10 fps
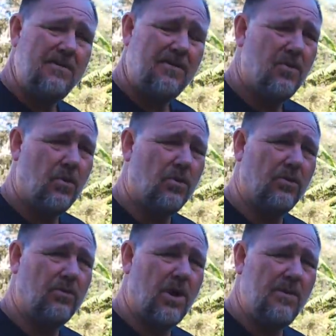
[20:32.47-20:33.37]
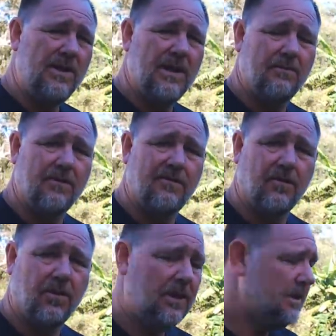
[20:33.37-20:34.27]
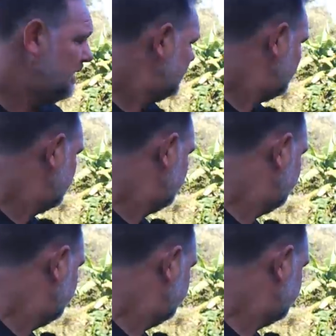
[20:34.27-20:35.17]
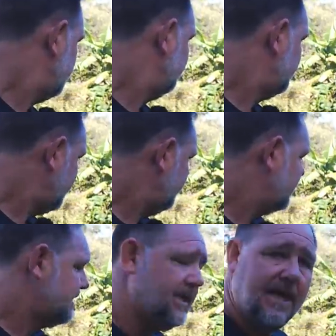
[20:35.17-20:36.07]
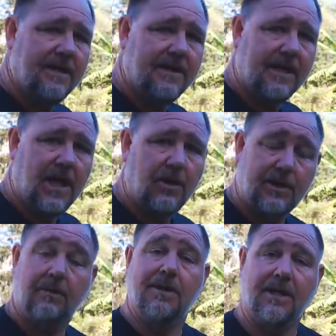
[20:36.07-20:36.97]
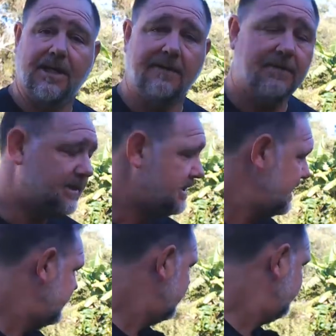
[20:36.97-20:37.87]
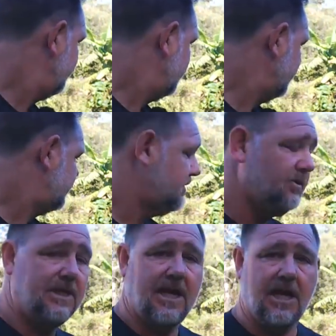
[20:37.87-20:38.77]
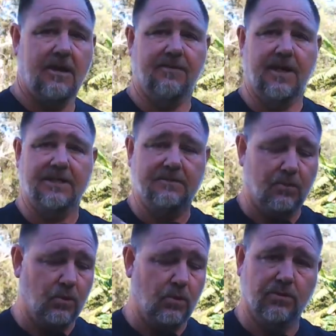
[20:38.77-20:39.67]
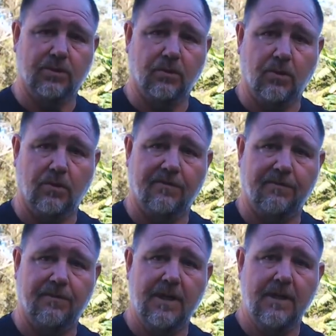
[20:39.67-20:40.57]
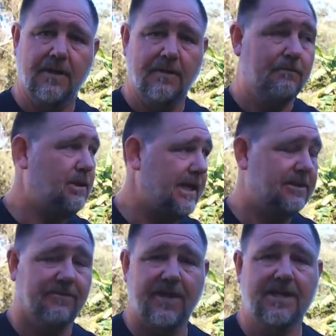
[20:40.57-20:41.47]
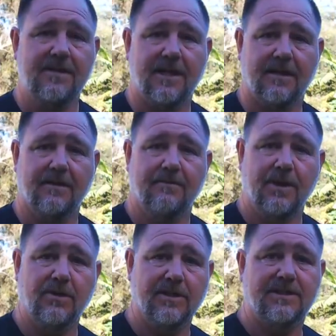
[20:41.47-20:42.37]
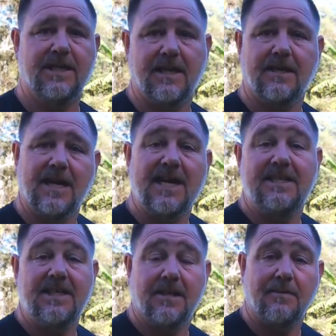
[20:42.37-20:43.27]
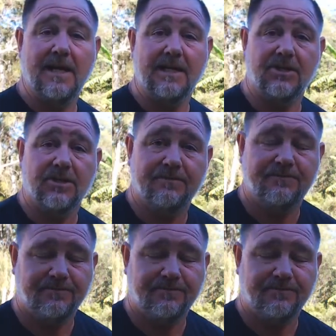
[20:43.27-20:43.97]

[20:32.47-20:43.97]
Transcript: recall growing them before. So I'm keen to see how they go, and then I'm going to keep the seed. But it's good to have a small dwarf plant of anything because they're easier to manage.